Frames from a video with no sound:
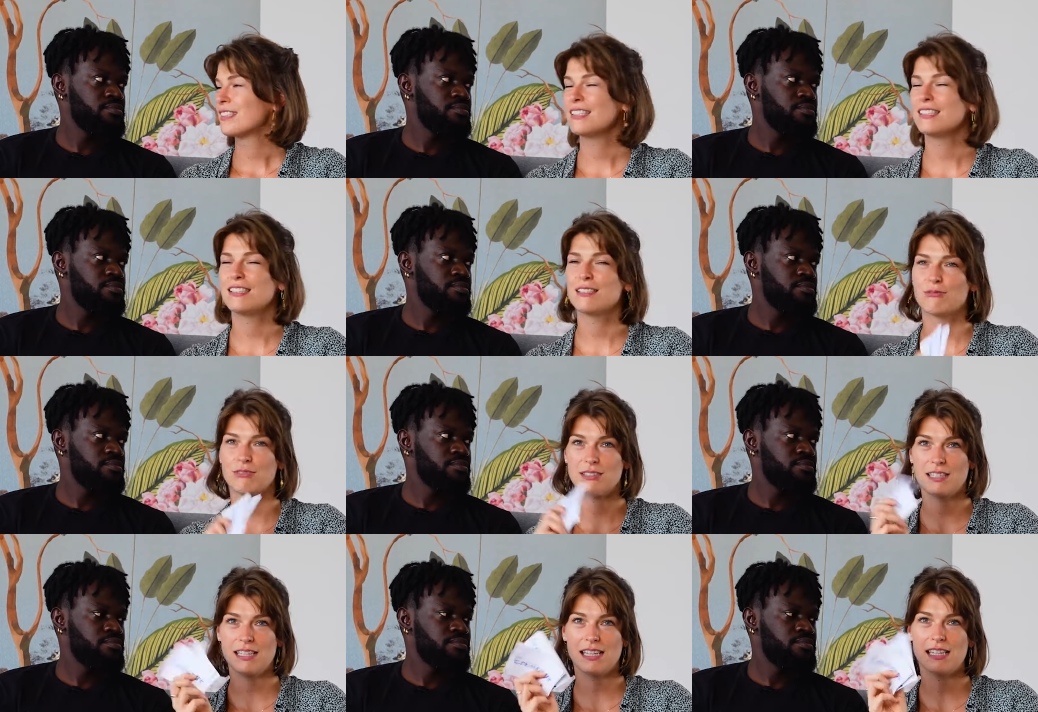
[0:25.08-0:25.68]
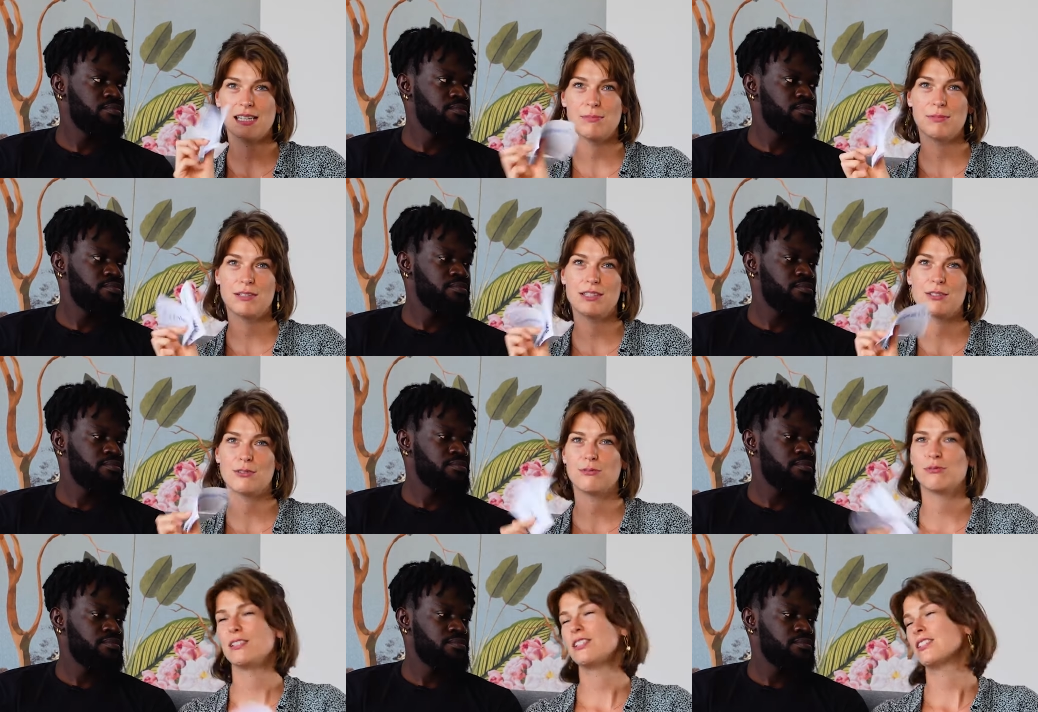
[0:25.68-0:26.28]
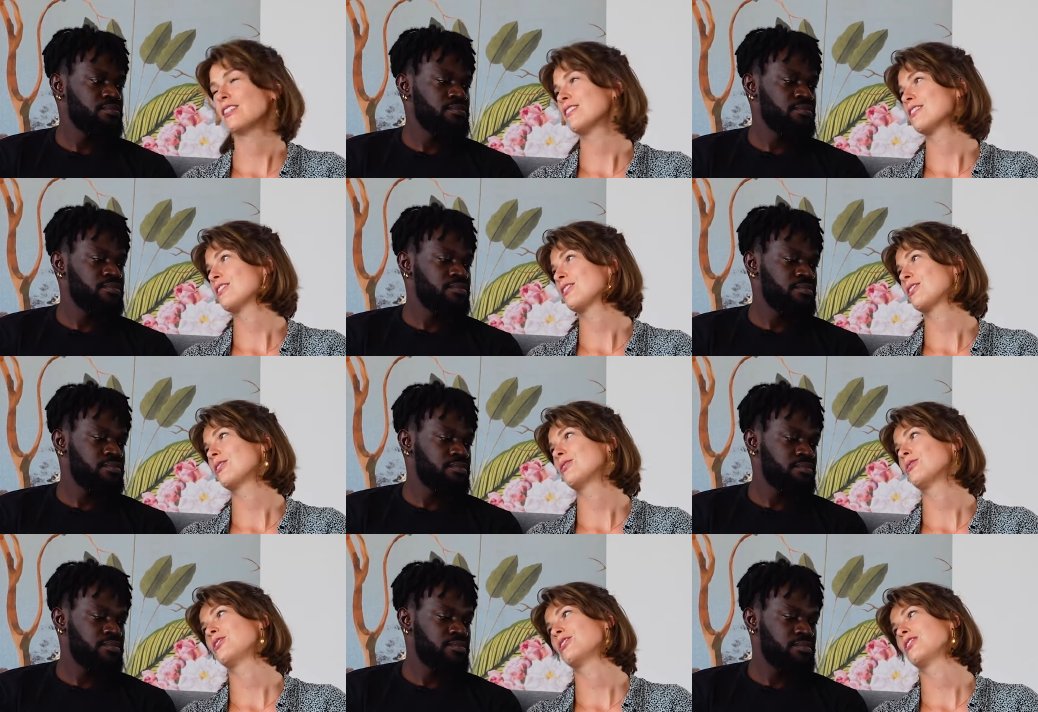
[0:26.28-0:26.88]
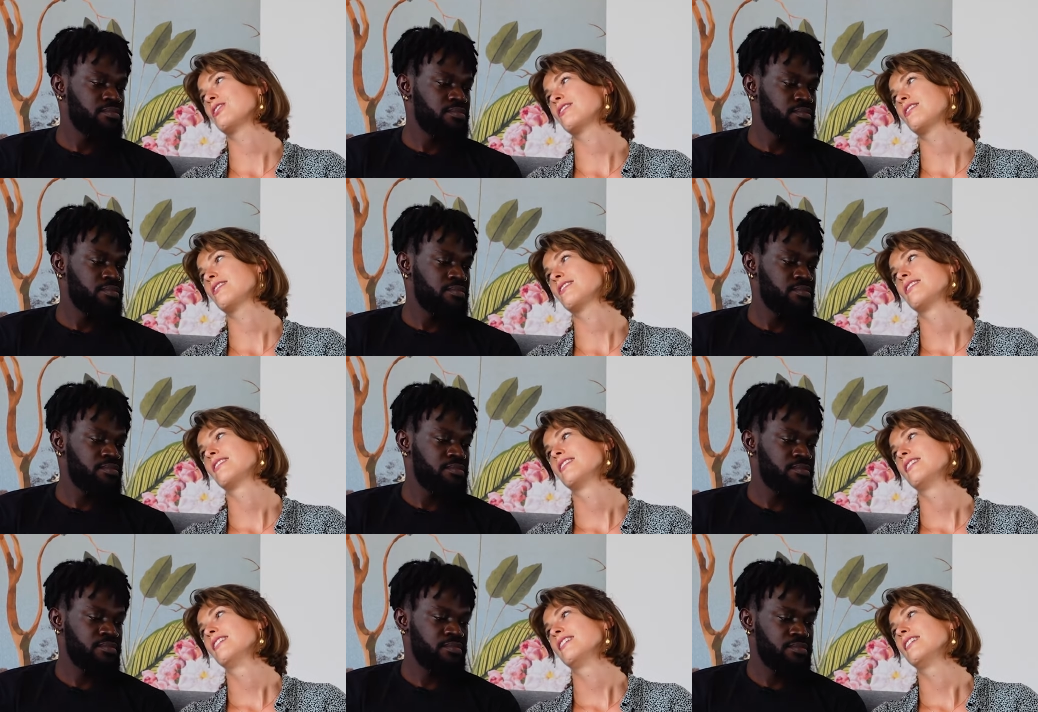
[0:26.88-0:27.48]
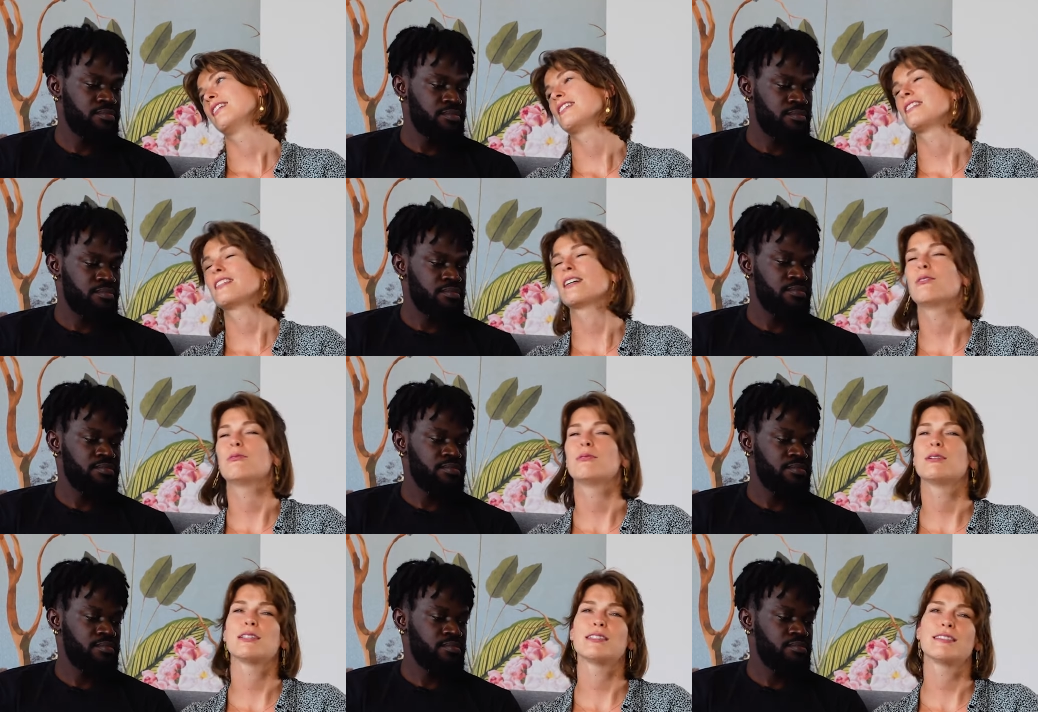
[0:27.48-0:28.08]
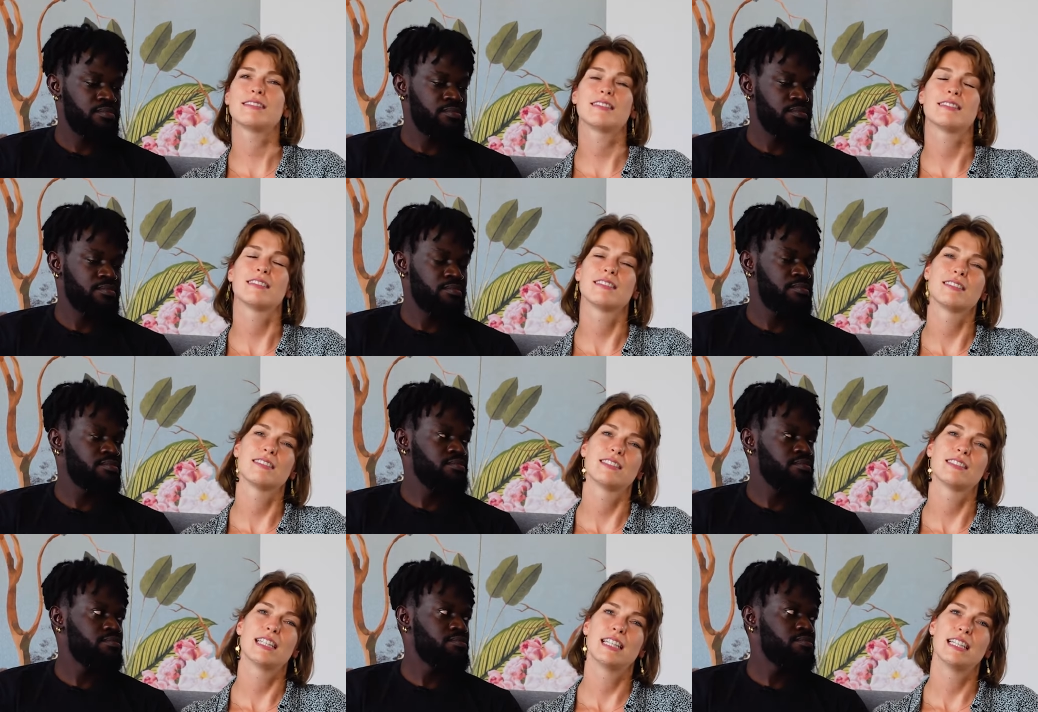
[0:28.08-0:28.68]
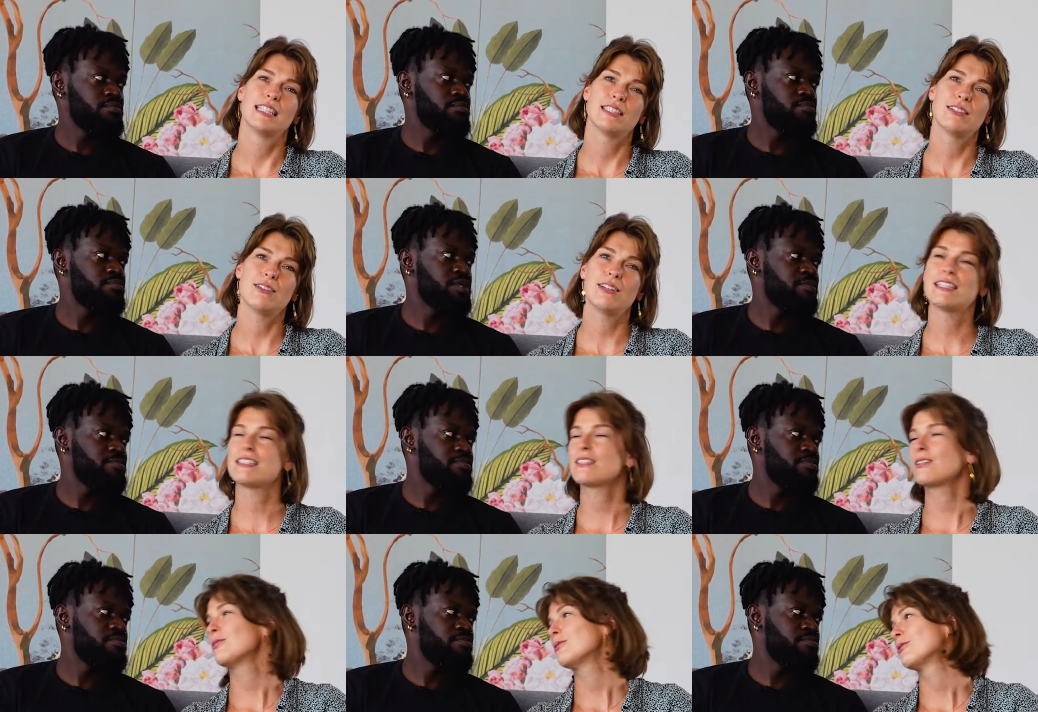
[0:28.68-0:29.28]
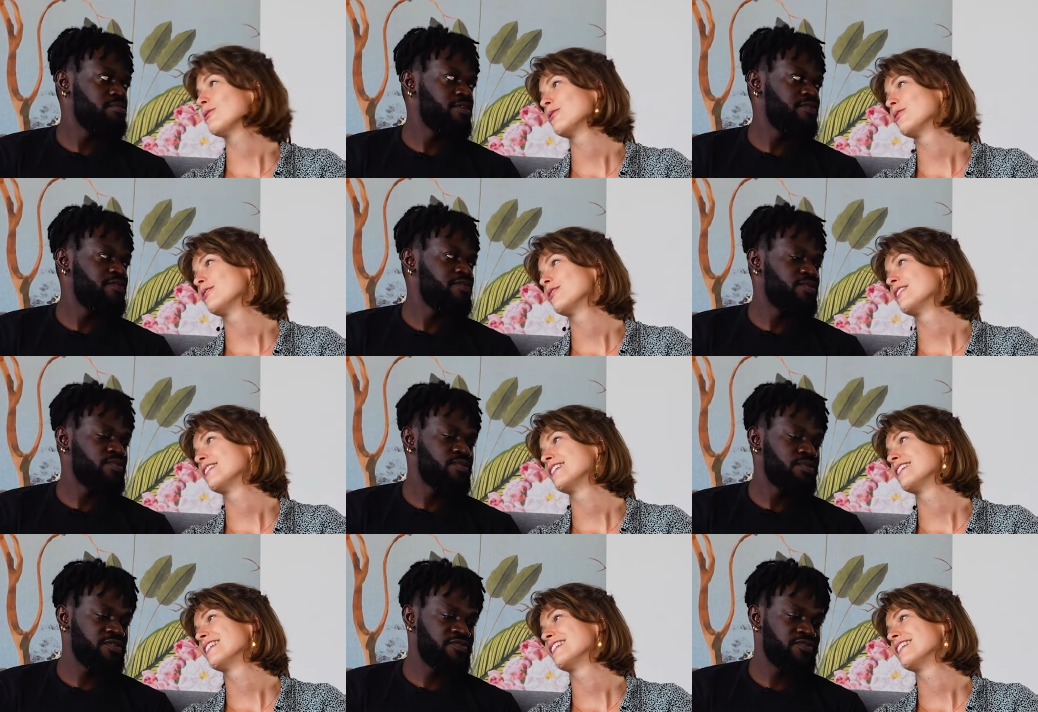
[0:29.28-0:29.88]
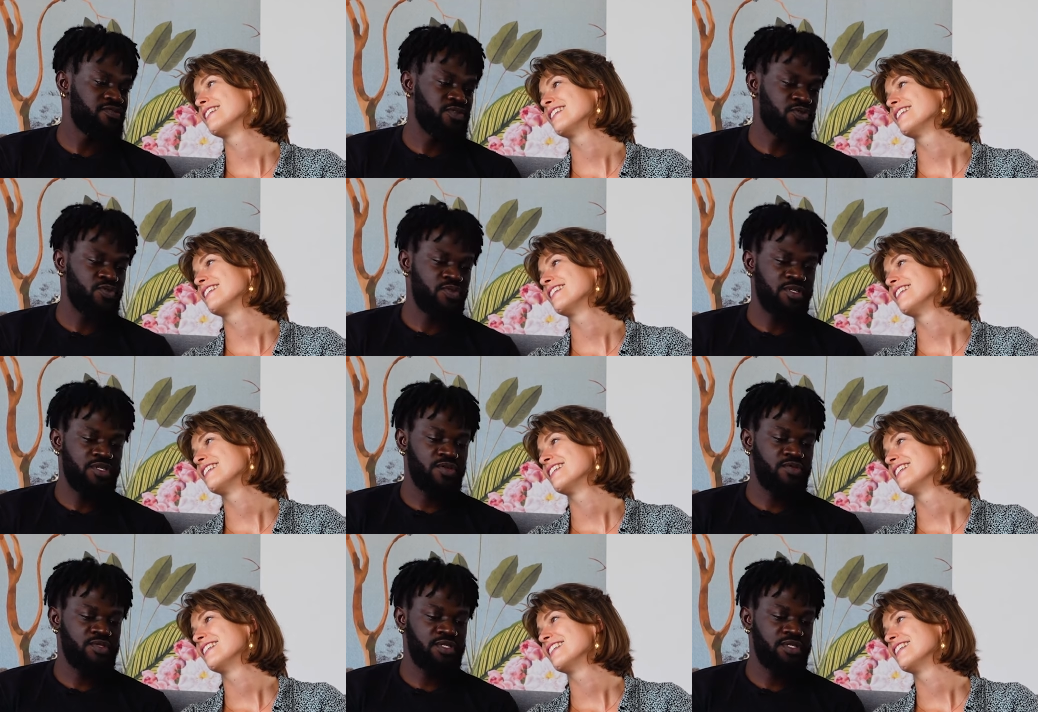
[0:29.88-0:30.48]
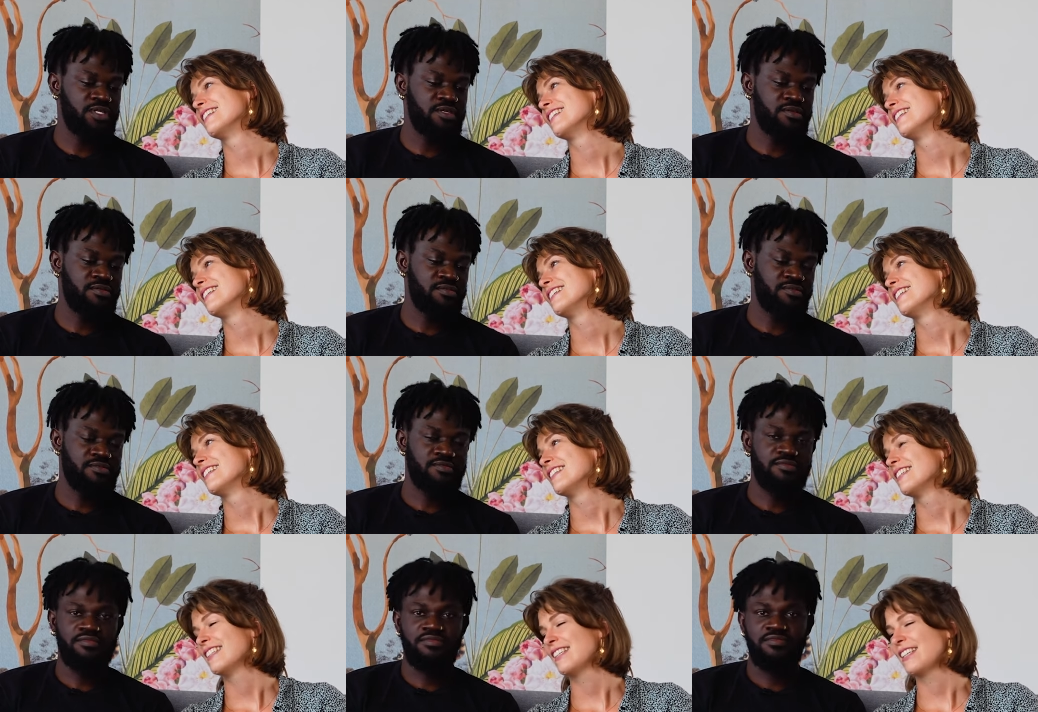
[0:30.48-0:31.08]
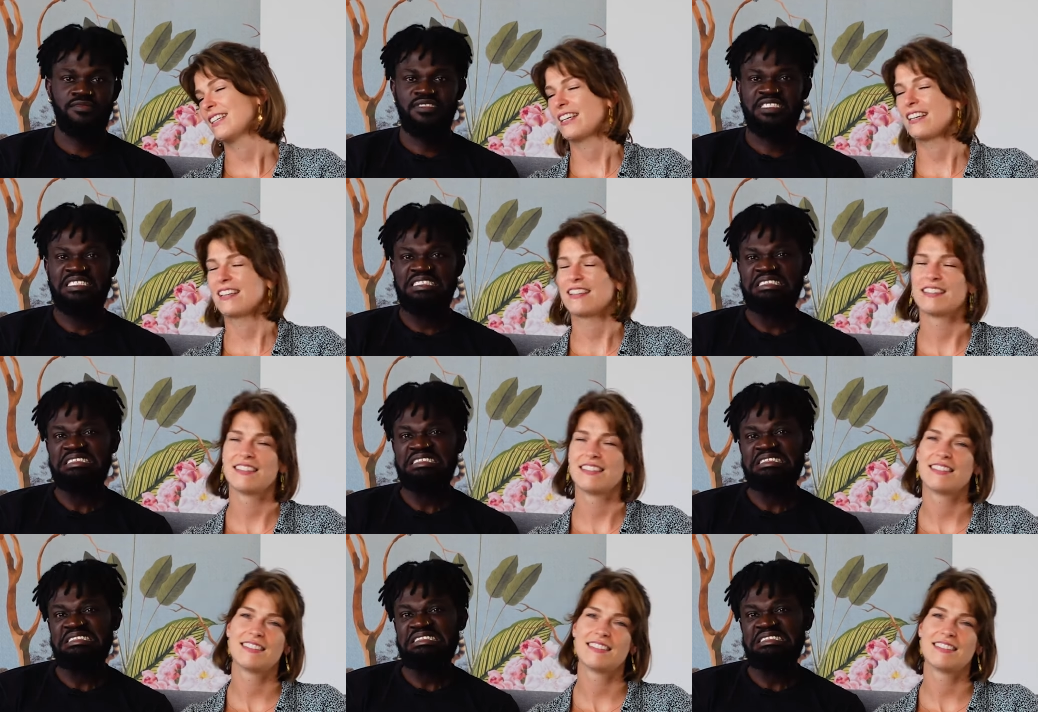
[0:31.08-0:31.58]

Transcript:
Speaker 1: the different elements of each other's cultures. That's how it works. So let's go.
Speaker 2: Maybe that was the first one. They'll see. Okay.